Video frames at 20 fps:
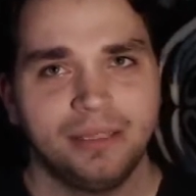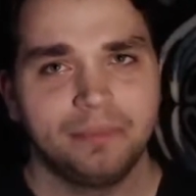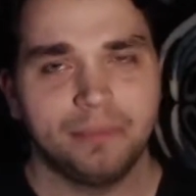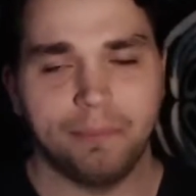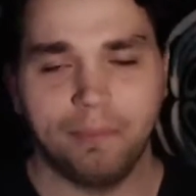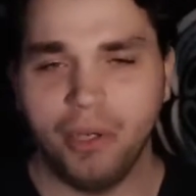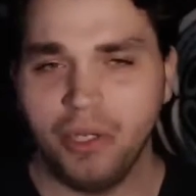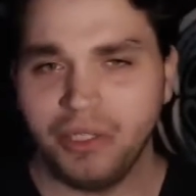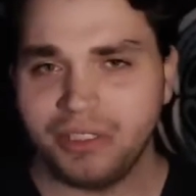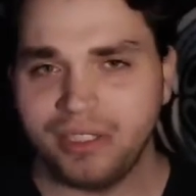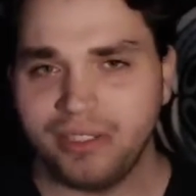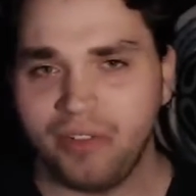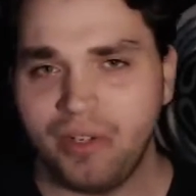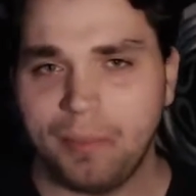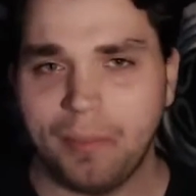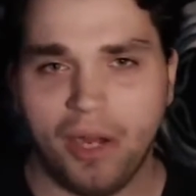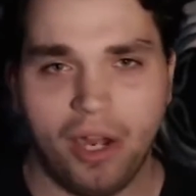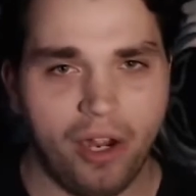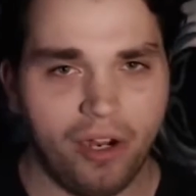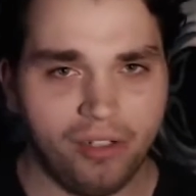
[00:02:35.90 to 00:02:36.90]
but most of
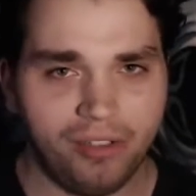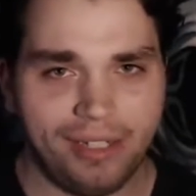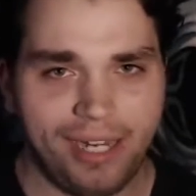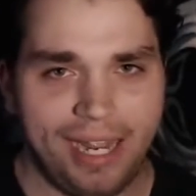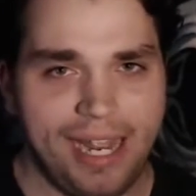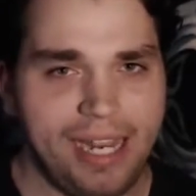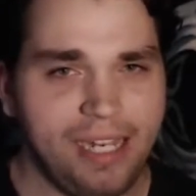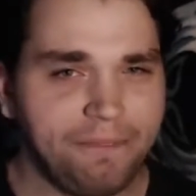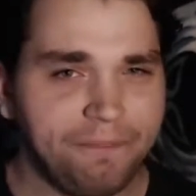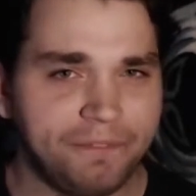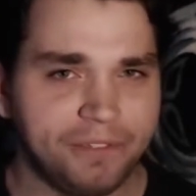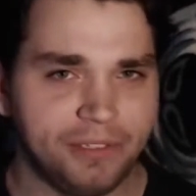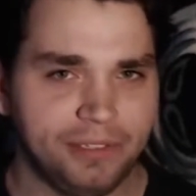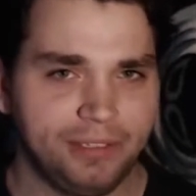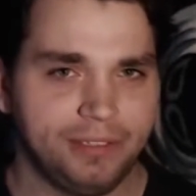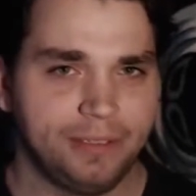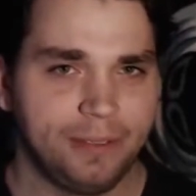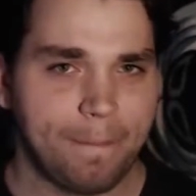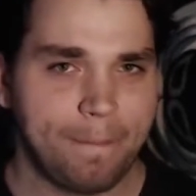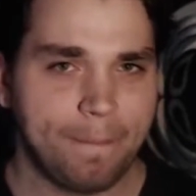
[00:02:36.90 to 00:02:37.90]
them aren't hateful.